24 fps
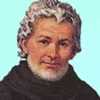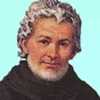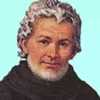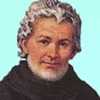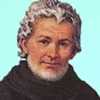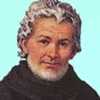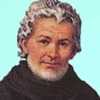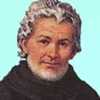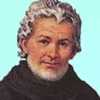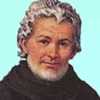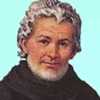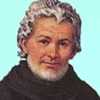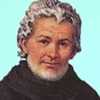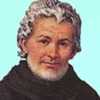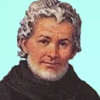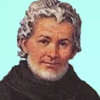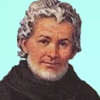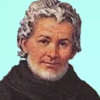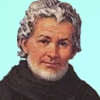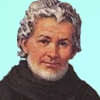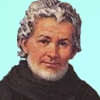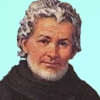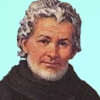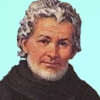
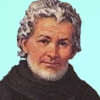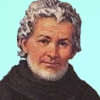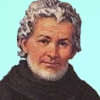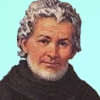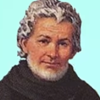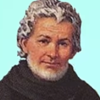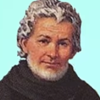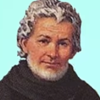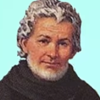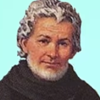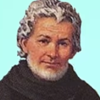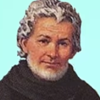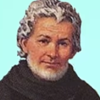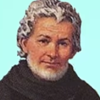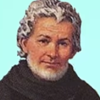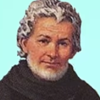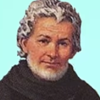(no one is talking)